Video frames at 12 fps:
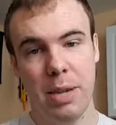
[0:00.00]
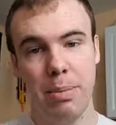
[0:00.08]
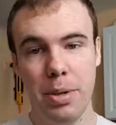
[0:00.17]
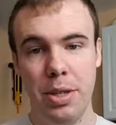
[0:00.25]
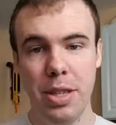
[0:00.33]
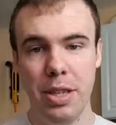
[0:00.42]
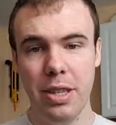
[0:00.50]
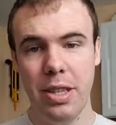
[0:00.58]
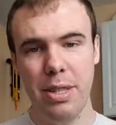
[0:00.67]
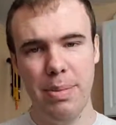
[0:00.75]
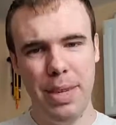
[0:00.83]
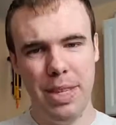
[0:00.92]

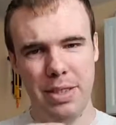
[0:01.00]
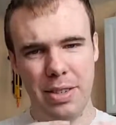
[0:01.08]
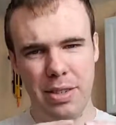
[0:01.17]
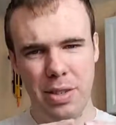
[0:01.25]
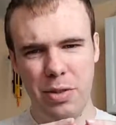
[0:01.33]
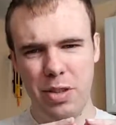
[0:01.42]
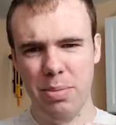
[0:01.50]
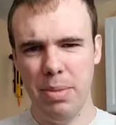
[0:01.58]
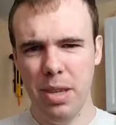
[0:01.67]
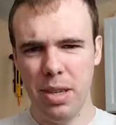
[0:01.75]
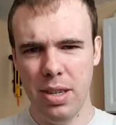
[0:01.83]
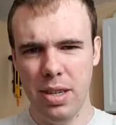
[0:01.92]
particularly because they're so
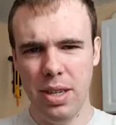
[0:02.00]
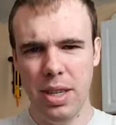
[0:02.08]
small.